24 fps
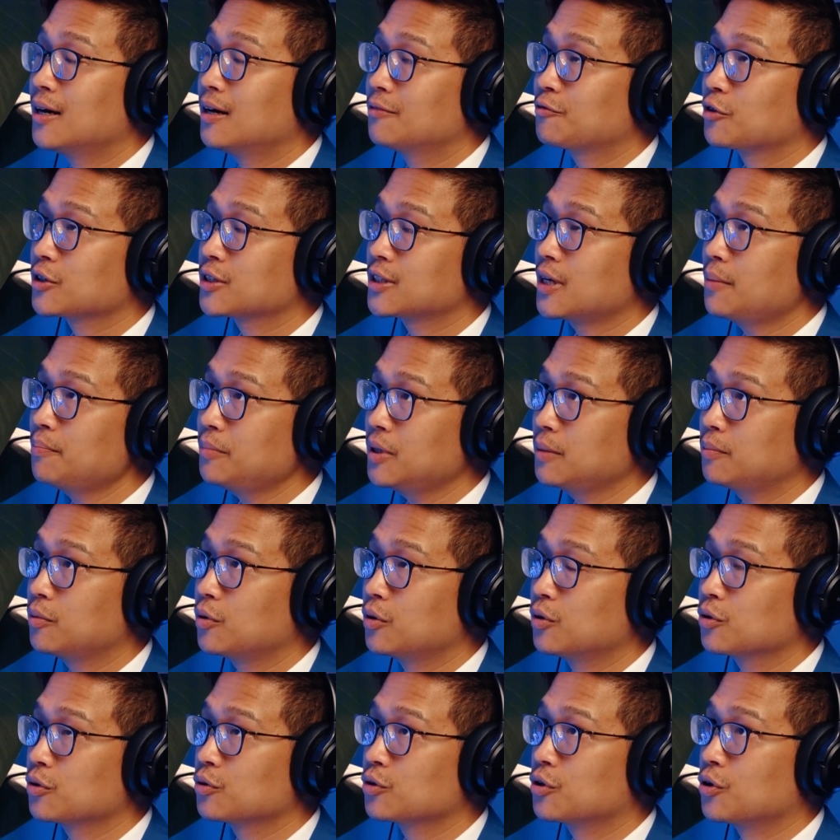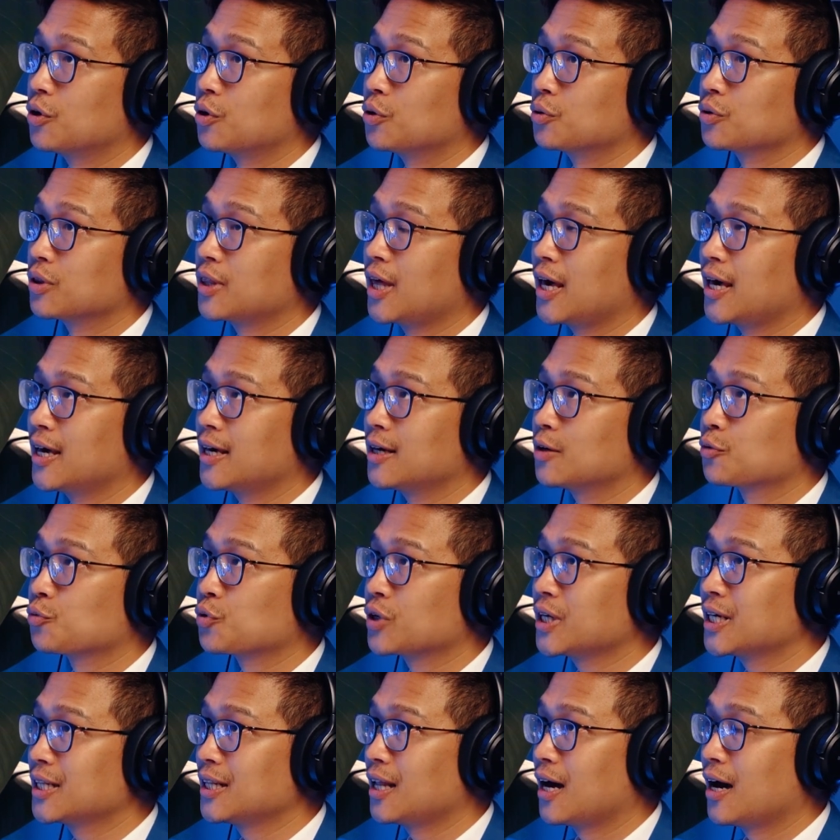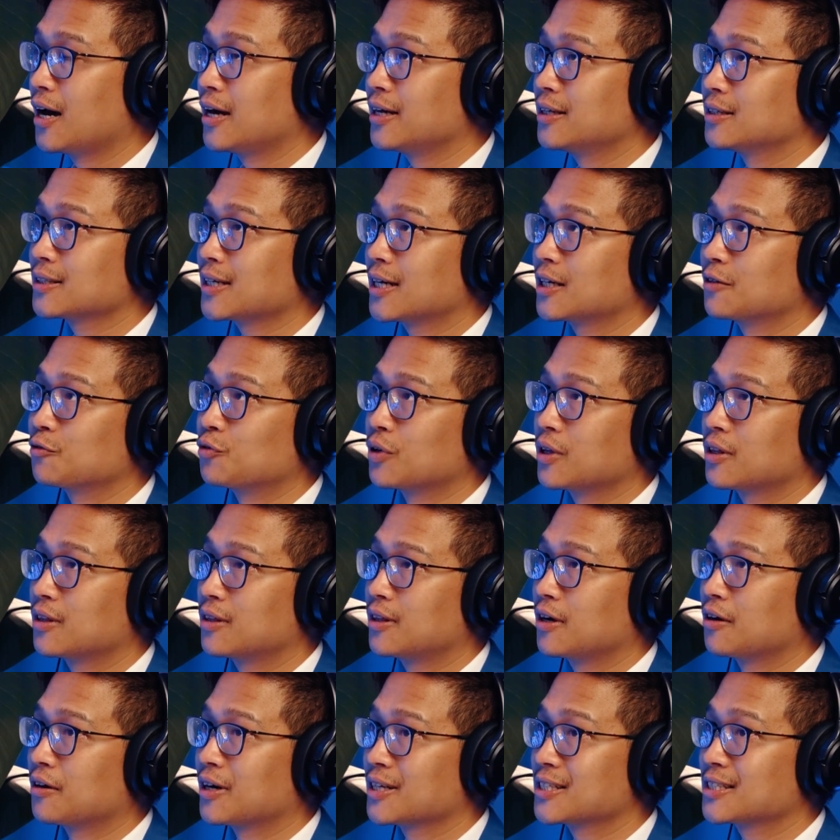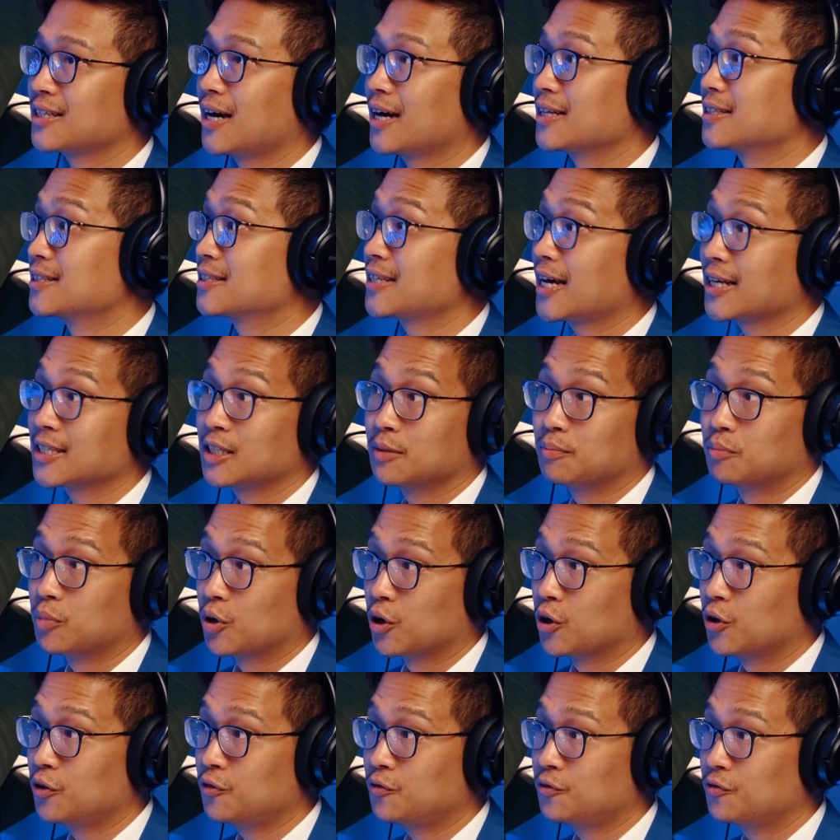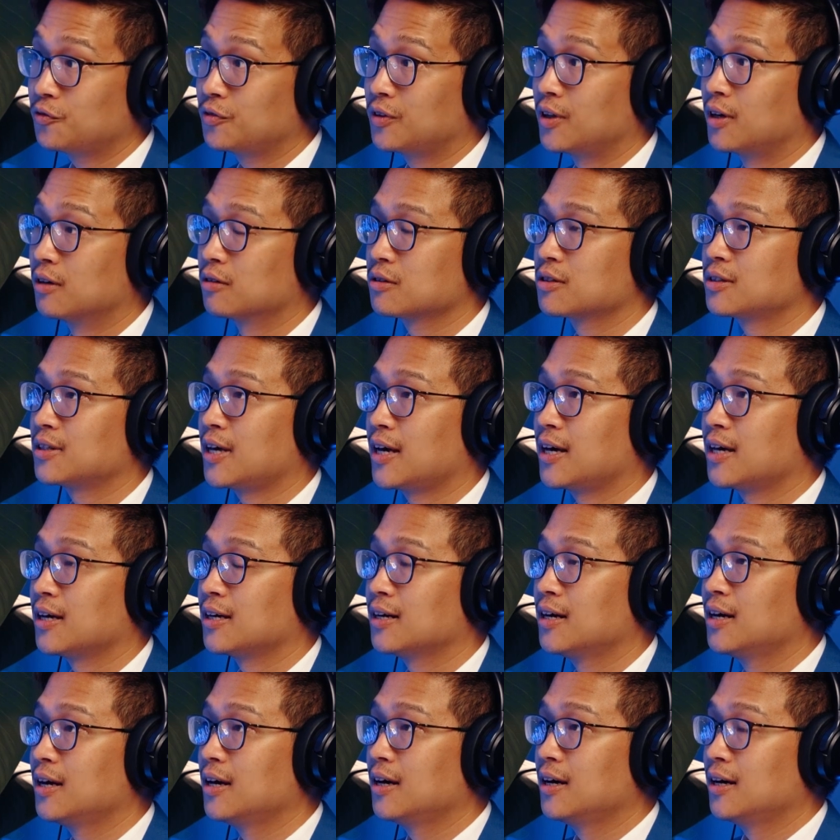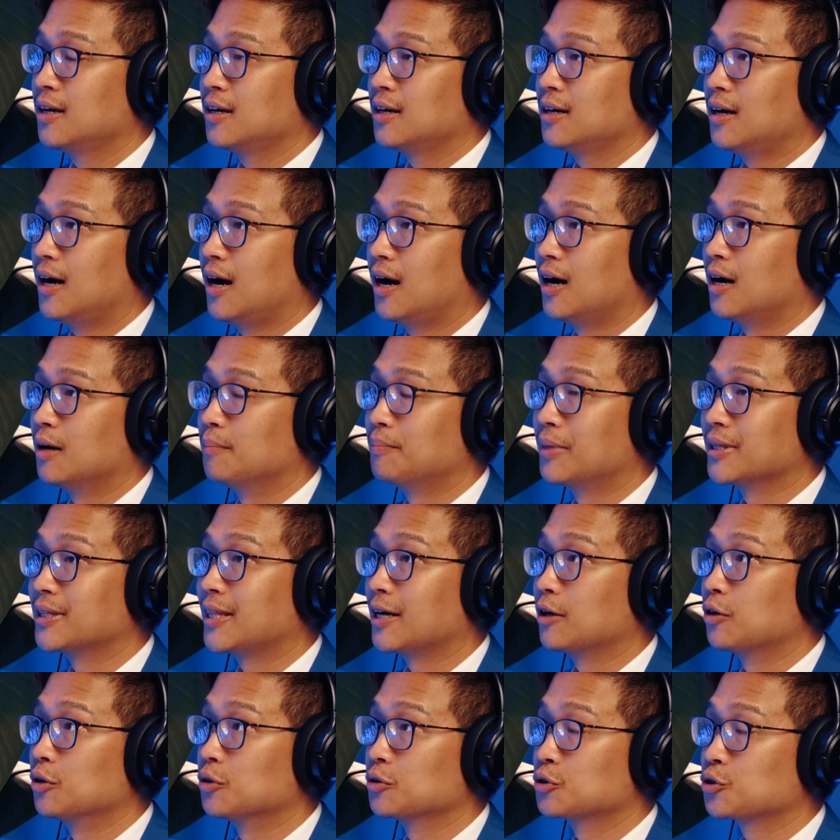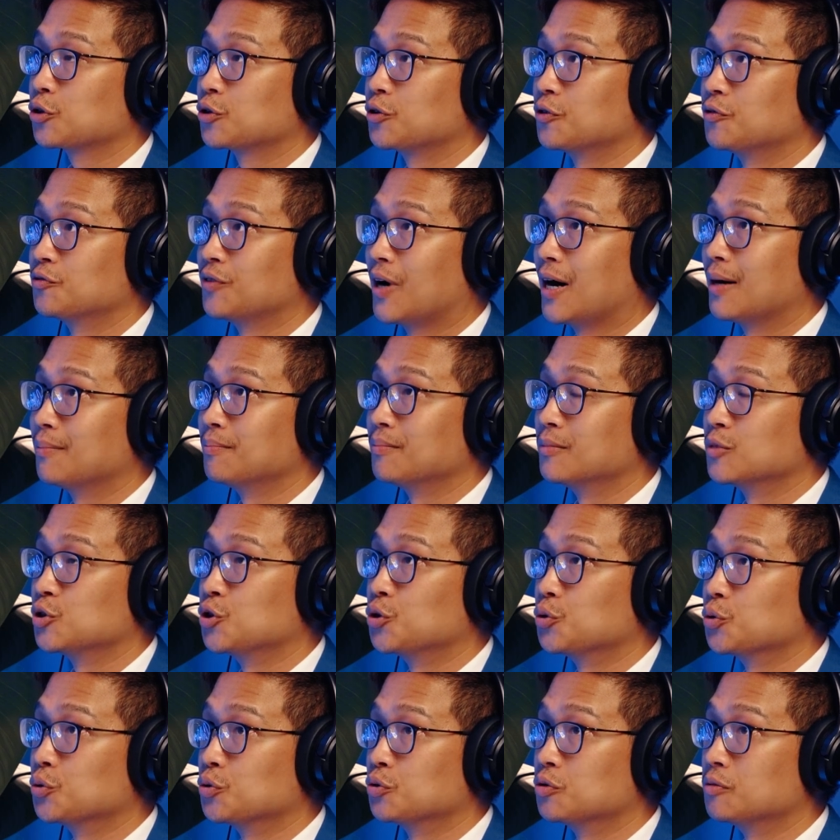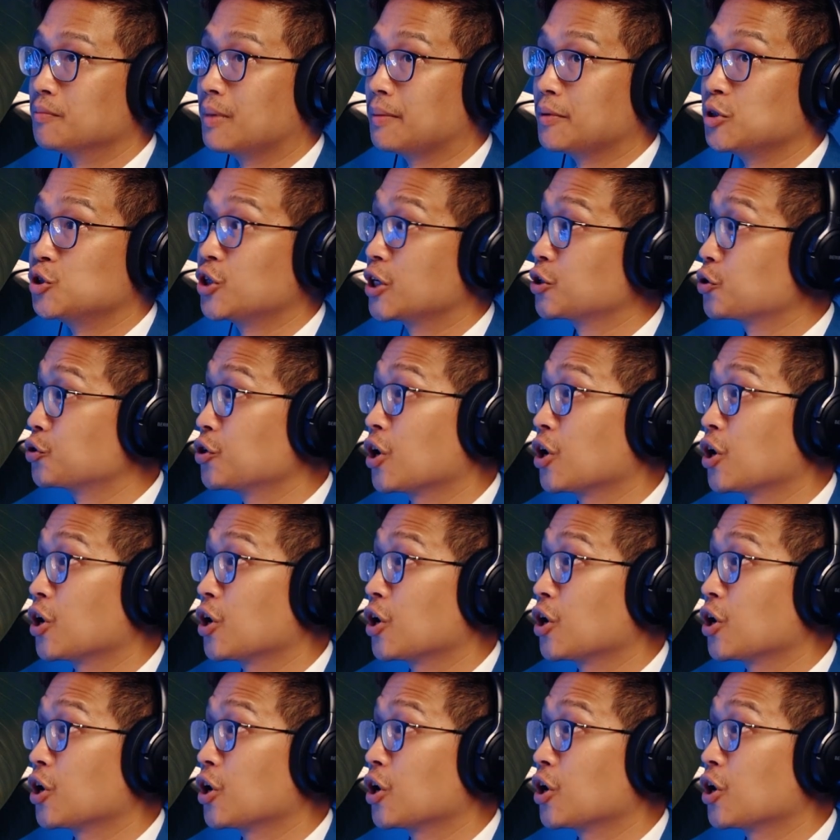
For some people, though, they realign kind of with their assigned sex at birth. They'll say, but they'll sort of use maybe gender